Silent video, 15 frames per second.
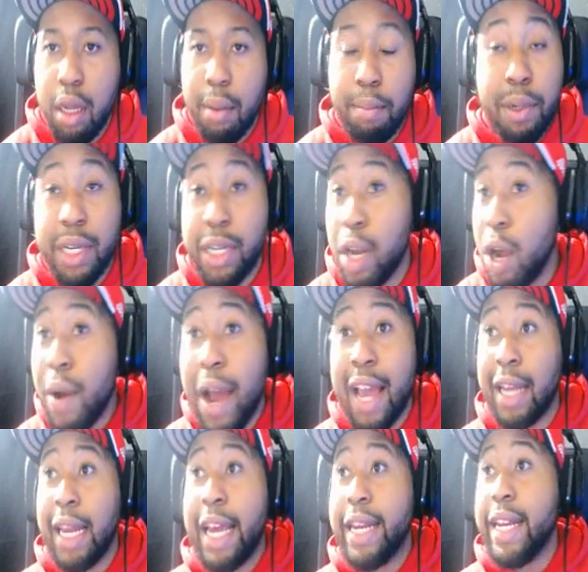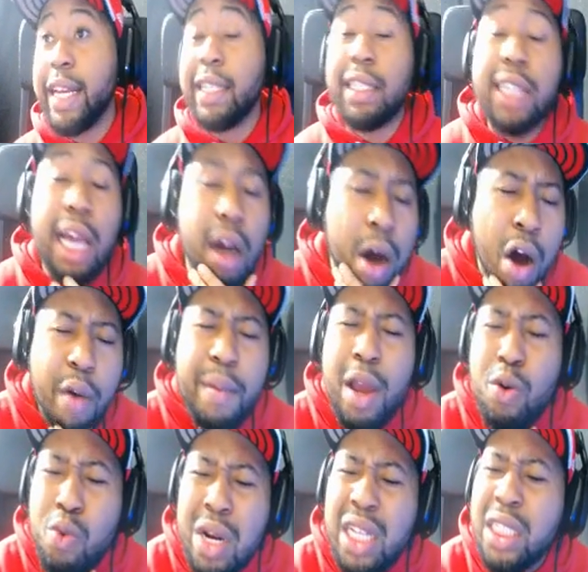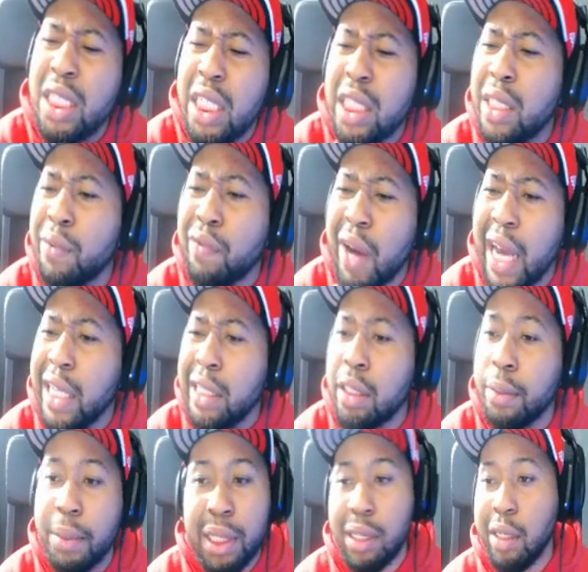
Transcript: But don't act like niggas like, oh man, what is his advice to me?